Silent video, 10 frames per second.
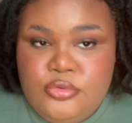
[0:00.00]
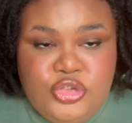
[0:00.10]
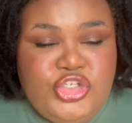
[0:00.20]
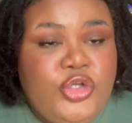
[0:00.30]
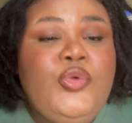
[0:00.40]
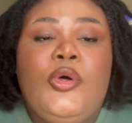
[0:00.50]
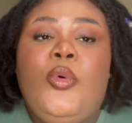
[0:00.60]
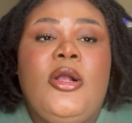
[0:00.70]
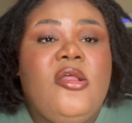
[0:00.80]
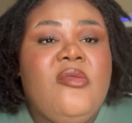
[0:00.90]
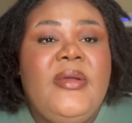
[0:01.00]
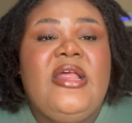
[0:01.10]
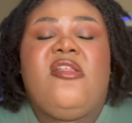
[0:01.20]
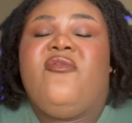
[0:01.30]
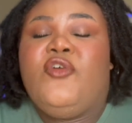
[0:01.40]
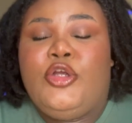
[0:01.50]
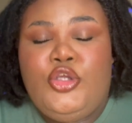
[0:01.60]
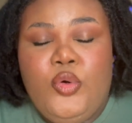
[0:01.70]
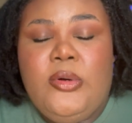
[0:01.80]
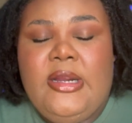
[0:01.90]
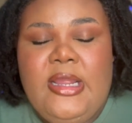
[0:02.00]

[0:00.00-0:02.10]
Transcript: do what works best for your